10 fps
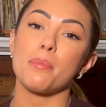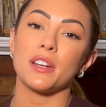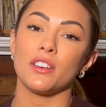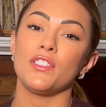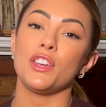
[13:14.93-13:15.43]

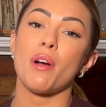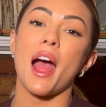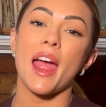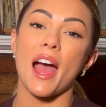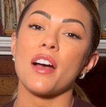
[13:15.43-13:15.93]
interview I
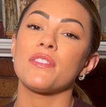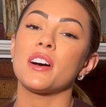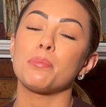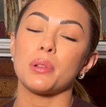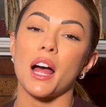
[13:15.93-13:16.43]
have
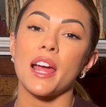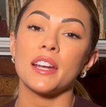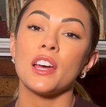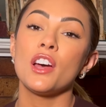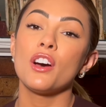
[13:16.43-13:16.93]
applied
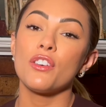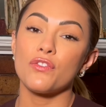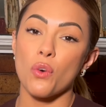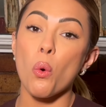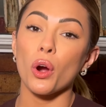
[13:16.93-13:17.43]

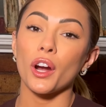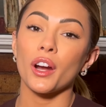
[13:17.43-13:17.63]
for.